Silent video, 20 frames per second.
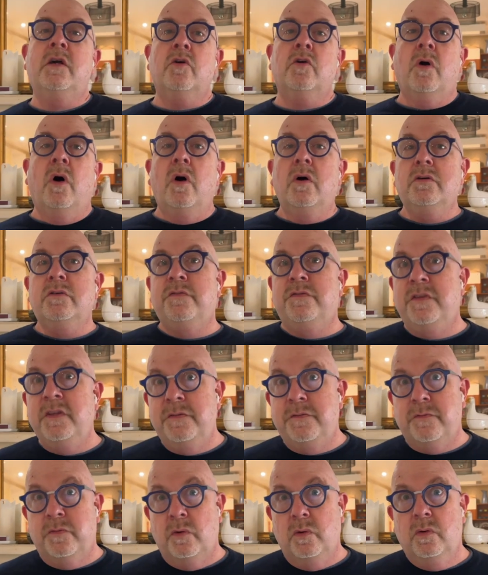Le Grand
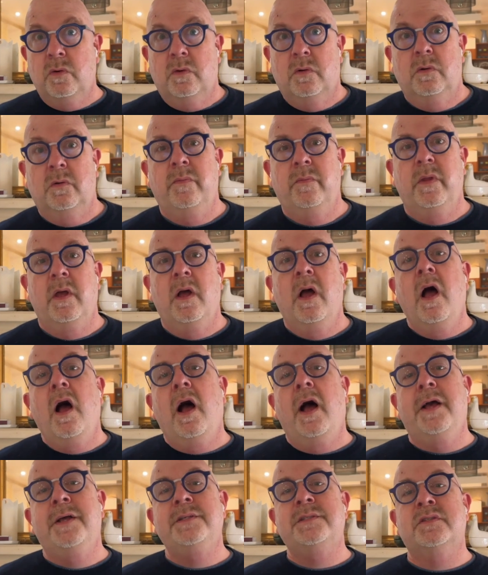Véfour,
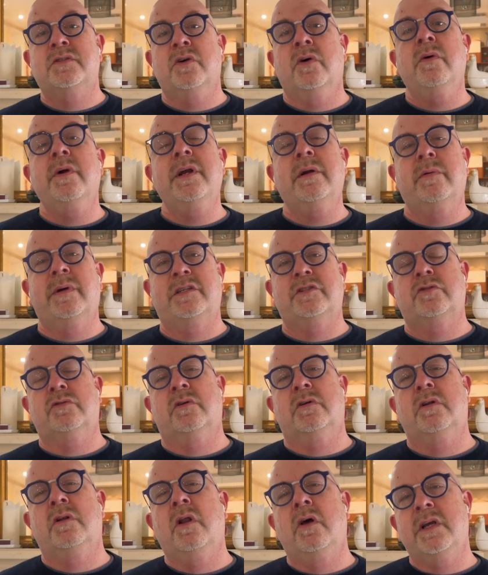a historic
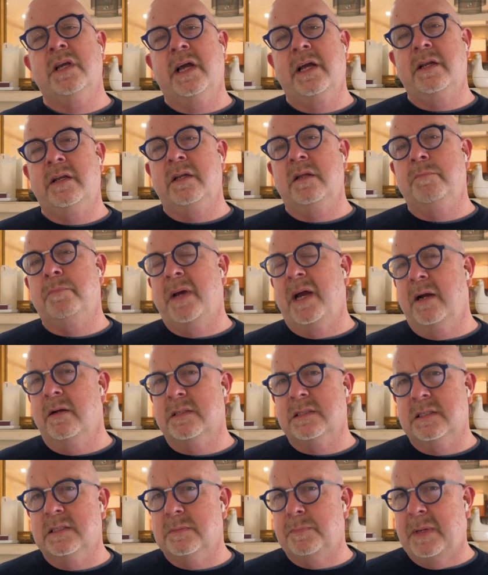restaurant located in
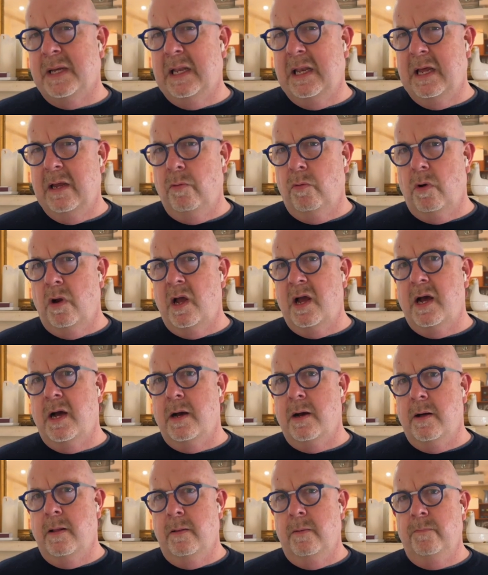Paris's Palais
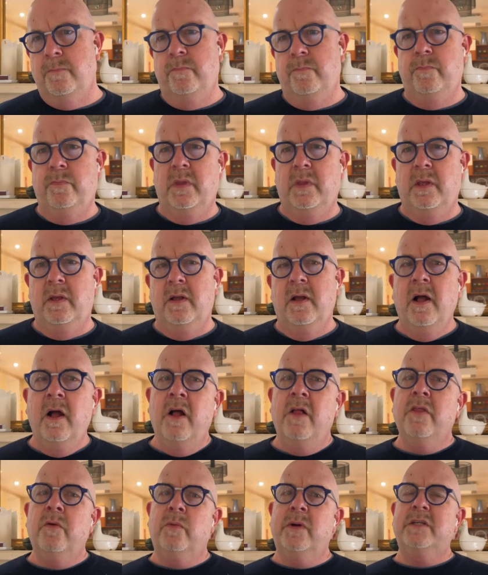Royal.
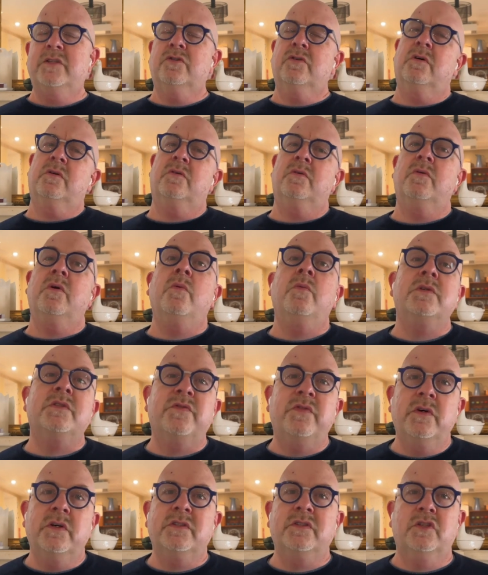The restaurant was
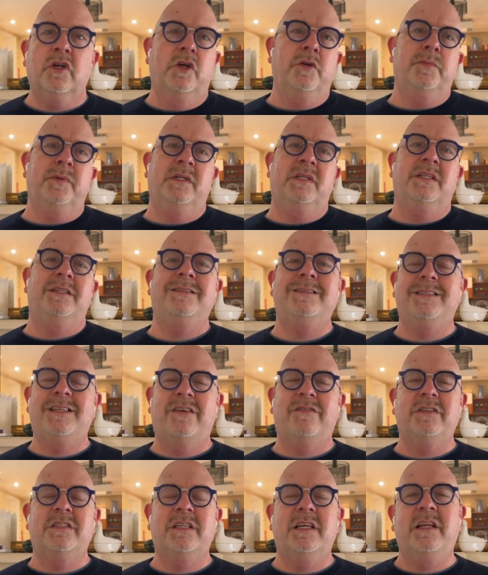first opened in
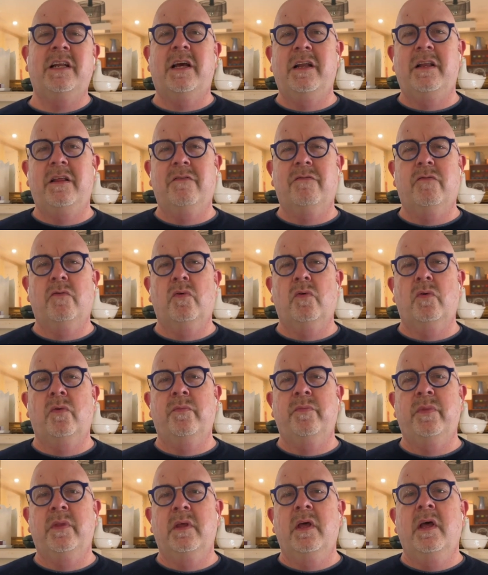1784
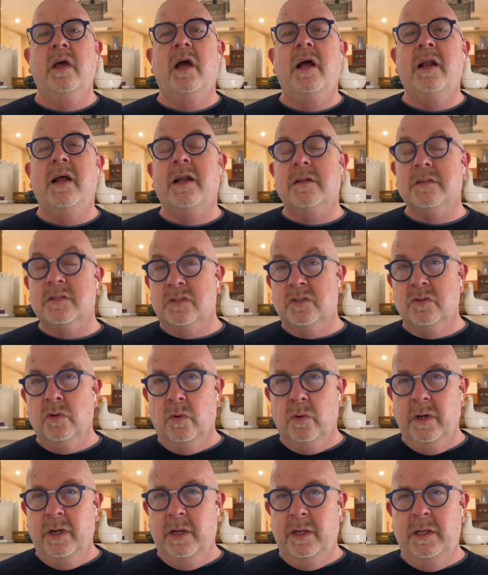and had a
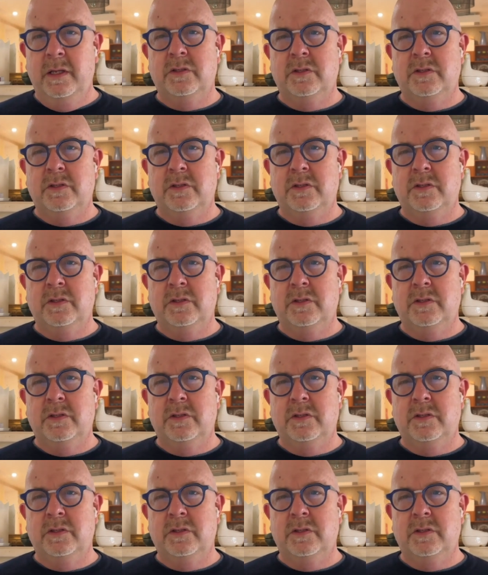storied